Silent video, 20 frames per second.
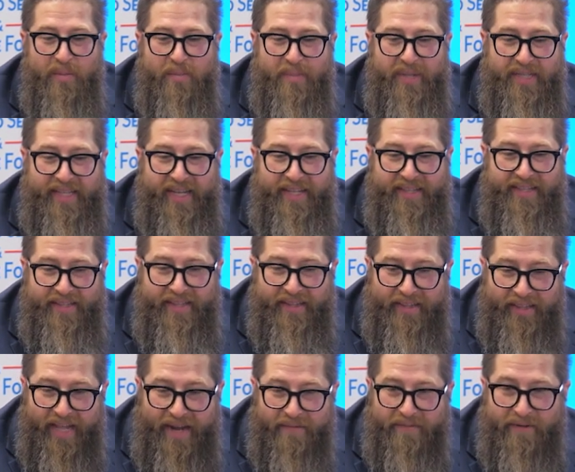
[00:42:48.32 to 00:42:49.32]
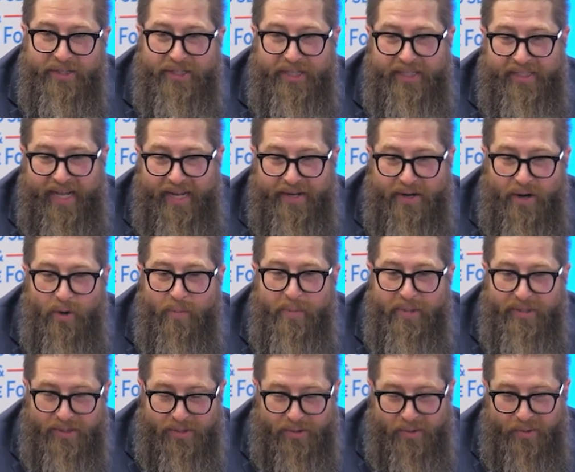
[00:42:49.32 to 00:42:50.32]
but then leveraging that
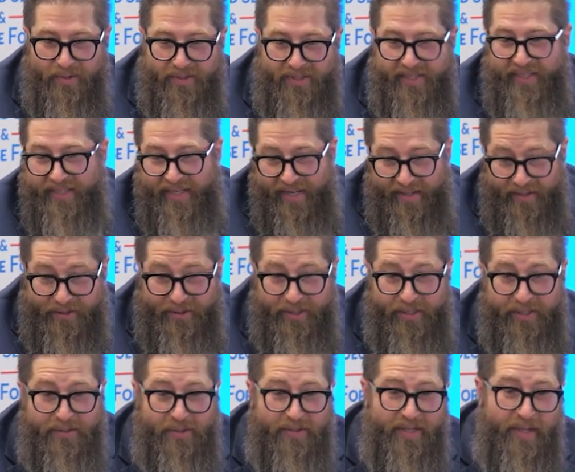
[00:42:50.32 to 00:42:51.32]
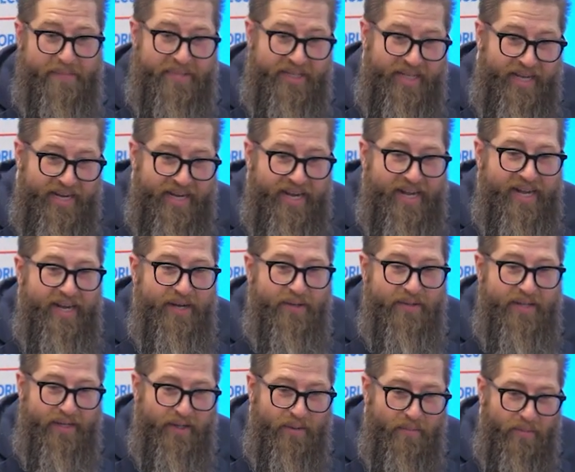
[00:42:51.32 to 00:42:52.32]
open source intelligence or that PAI or
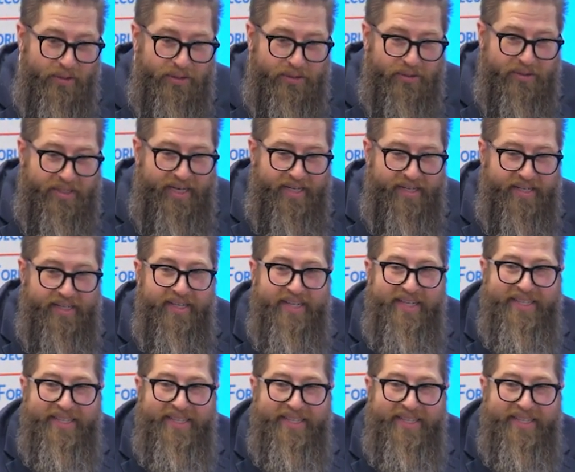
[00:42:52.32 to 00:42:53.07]
that commercial data